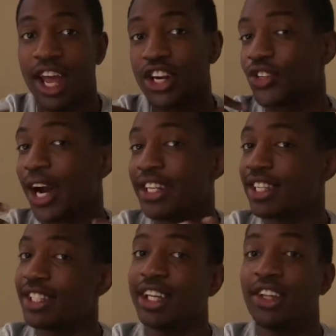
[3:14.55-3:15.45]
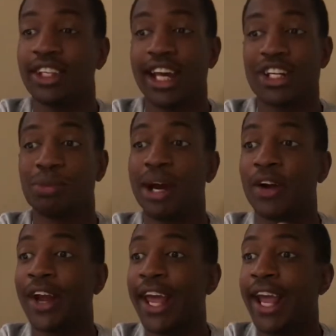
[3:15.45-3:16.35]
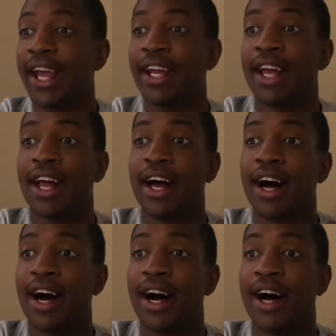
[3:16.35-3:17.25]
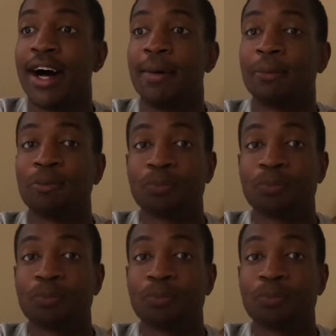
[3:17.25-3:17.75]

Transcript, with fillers: And so I just tell the cash buyer, hey, uh,